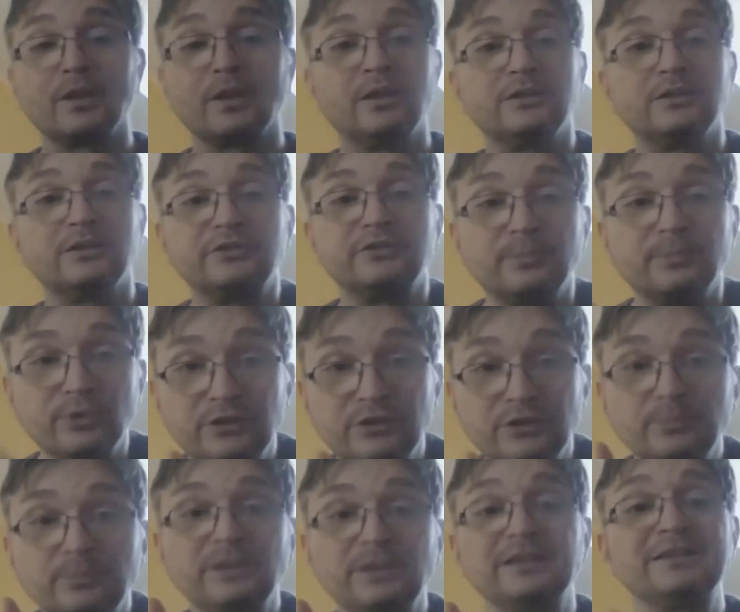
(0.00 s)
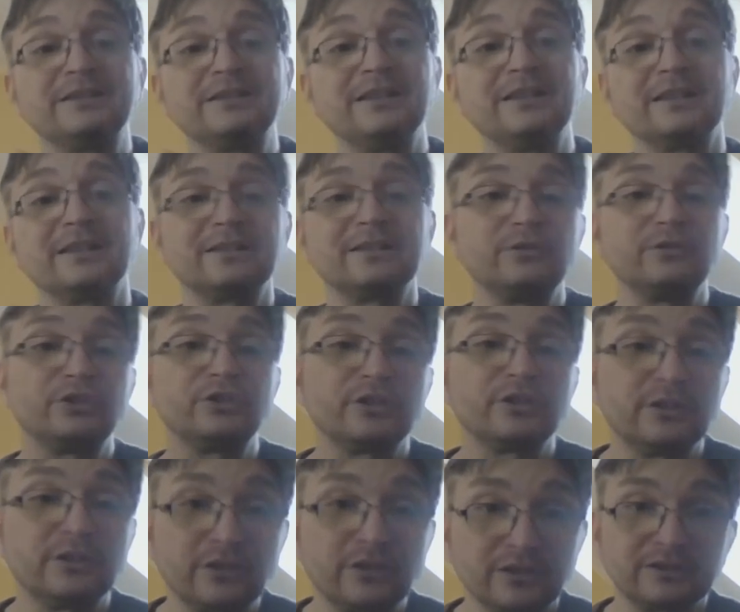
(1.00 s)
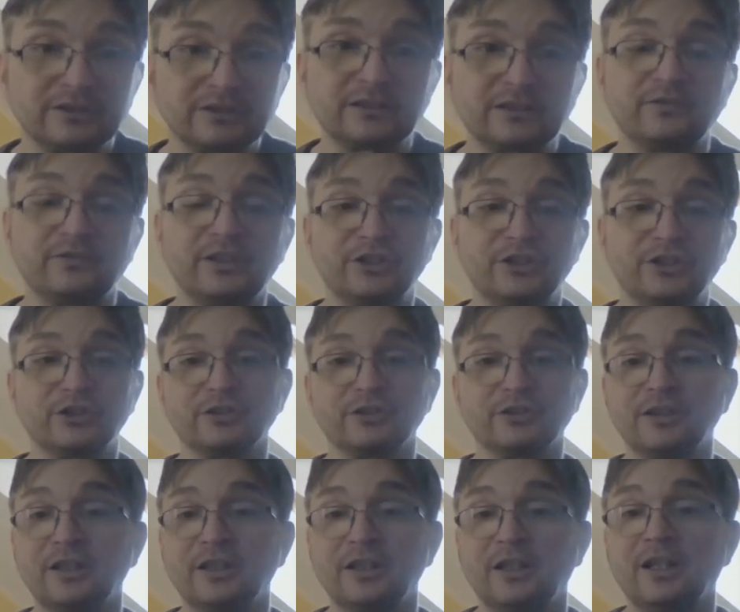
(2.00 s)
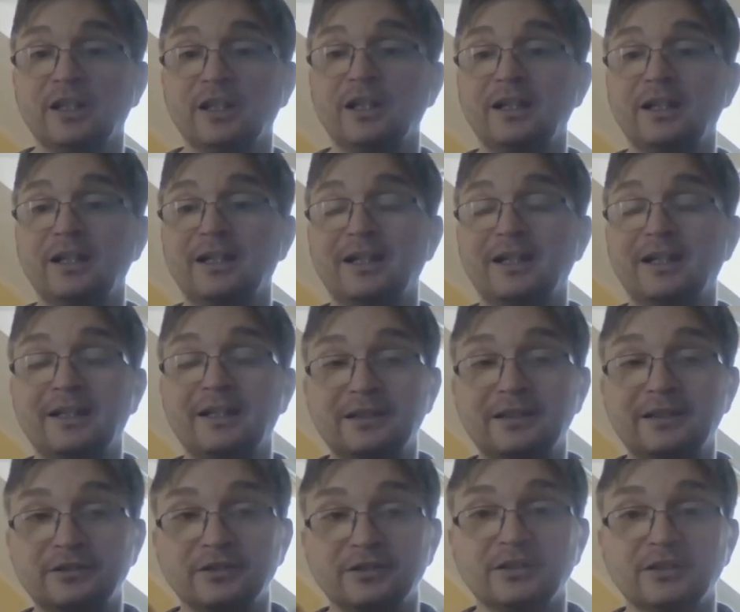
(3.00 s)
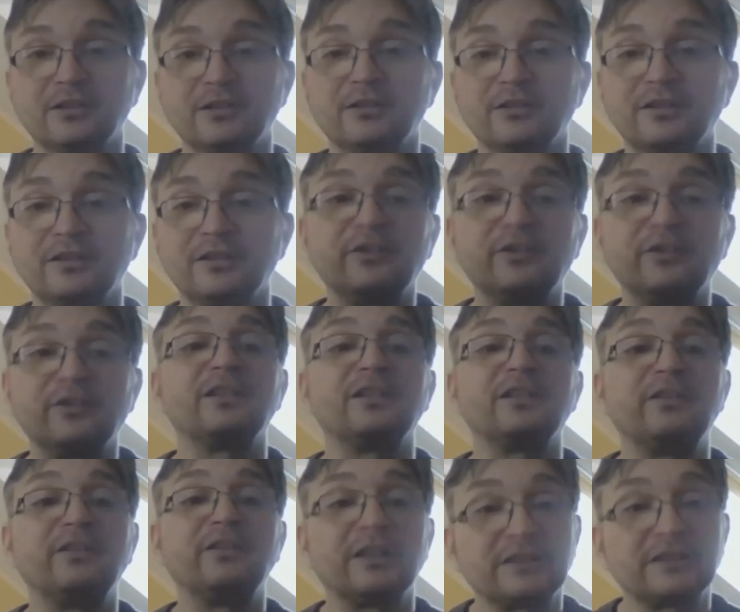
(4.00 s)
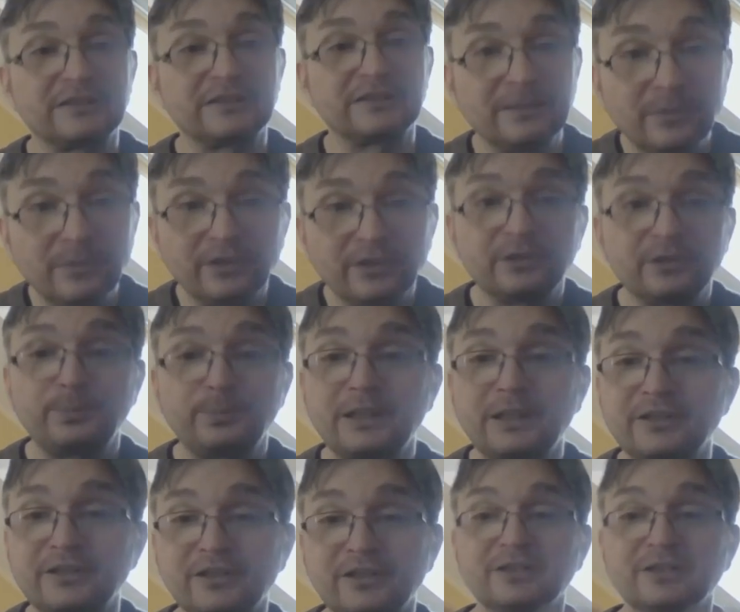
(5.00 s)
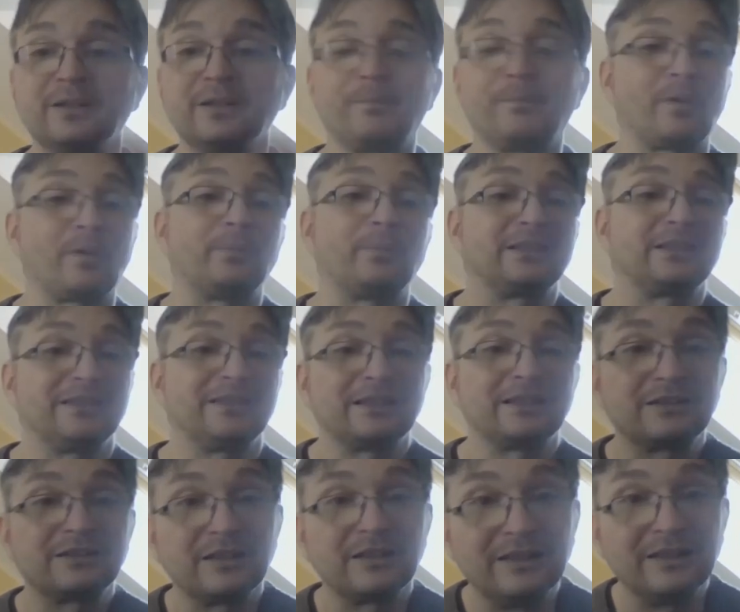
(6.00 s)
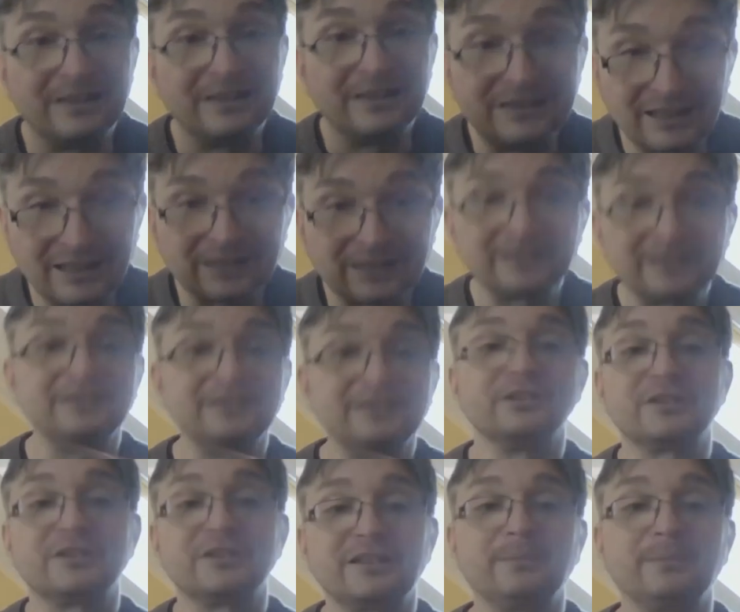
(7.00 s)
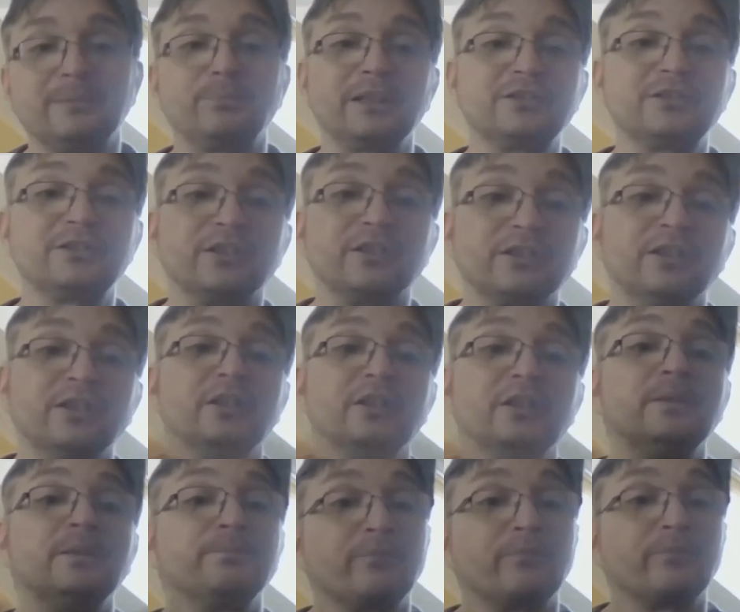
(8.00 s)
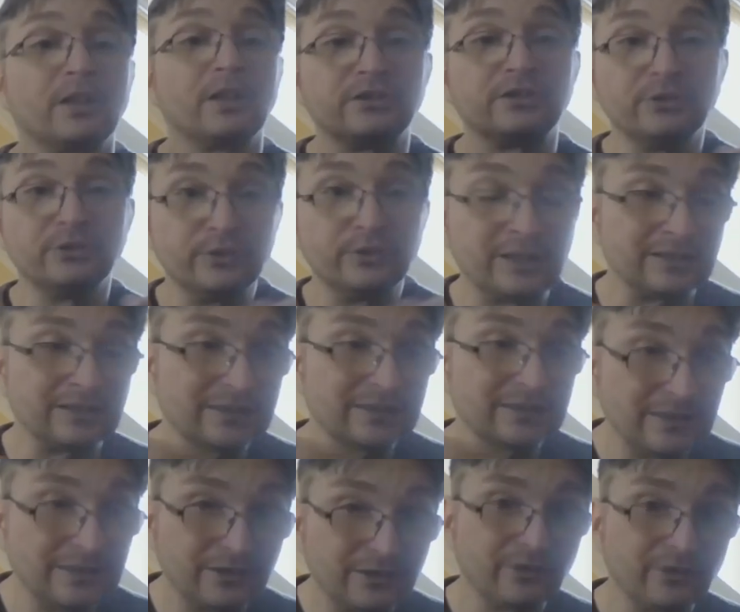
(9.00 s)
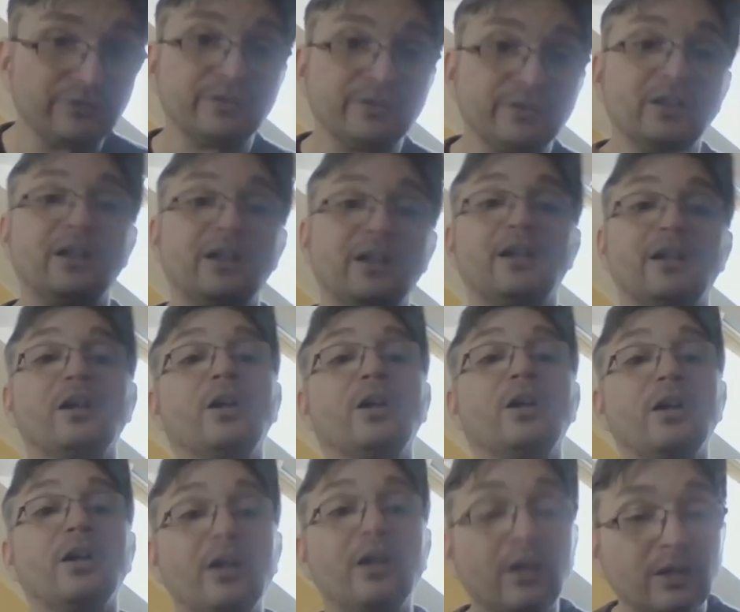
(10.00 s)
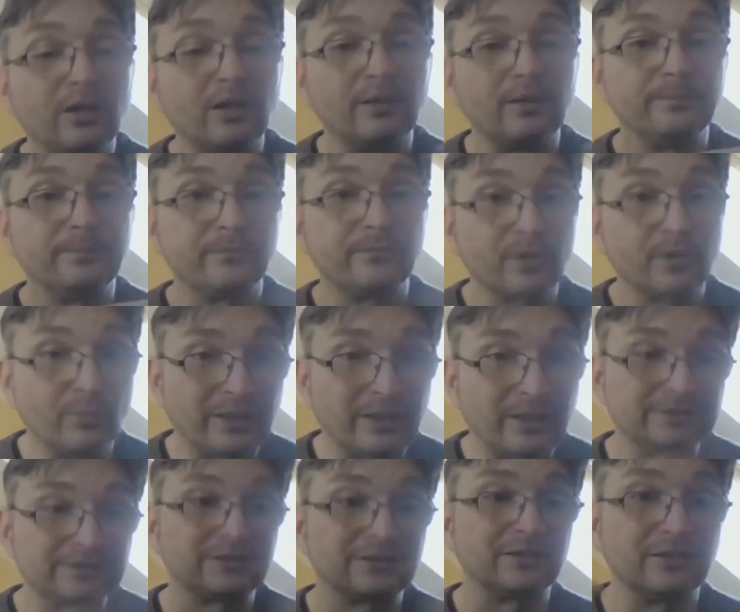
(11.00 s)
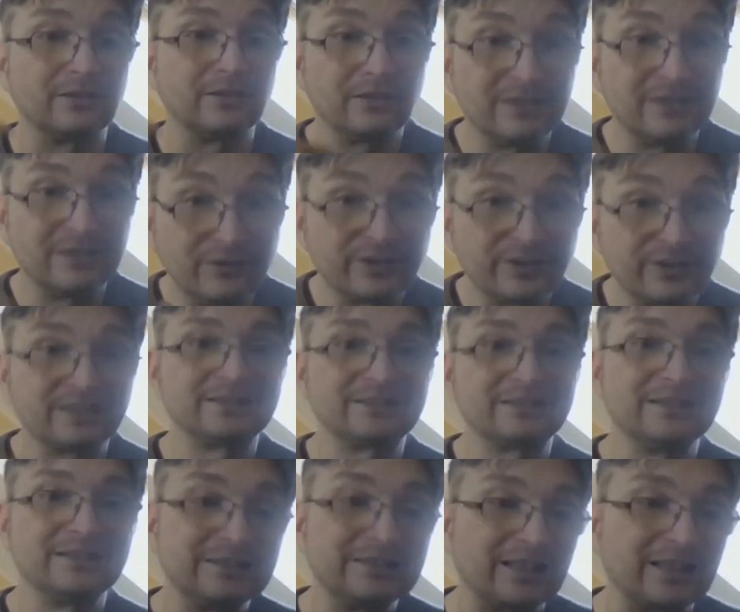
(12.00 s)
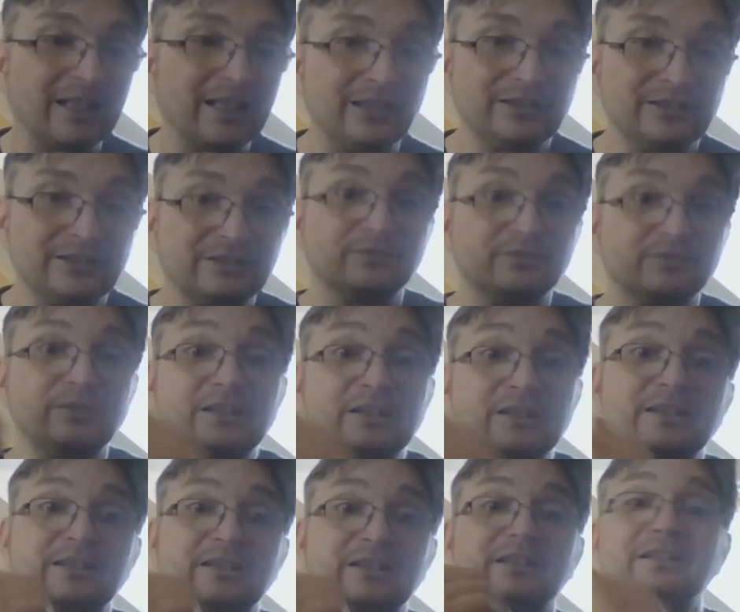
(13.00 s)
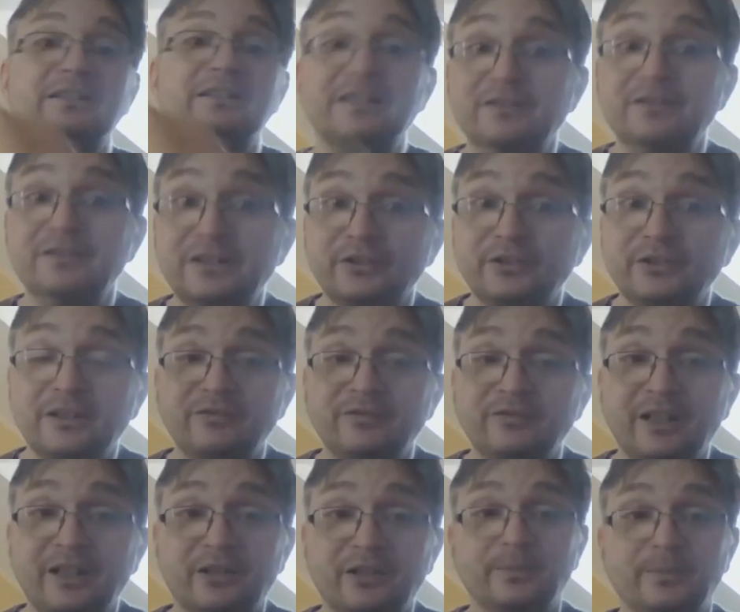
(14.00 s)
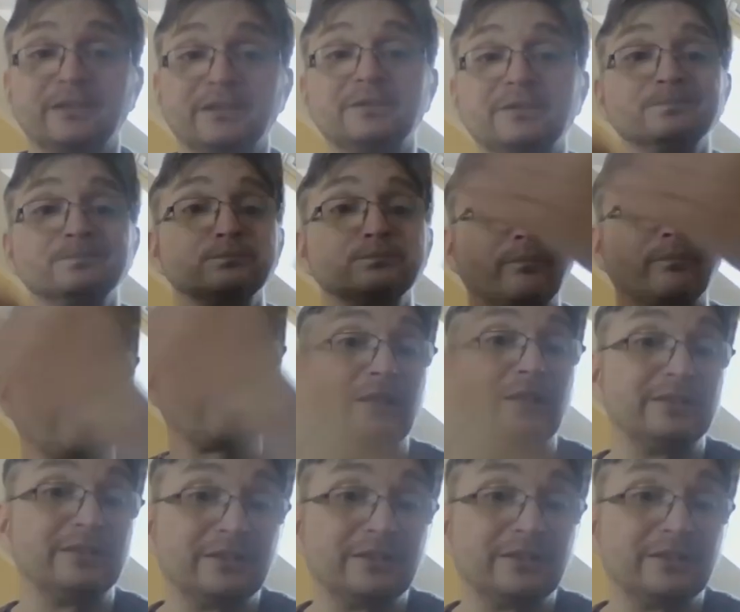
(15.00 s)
the mutability and evolutionary conservation give us a similar pattern, but not exactly the same pattern. So you can think of what differences are in an in vitro environment and in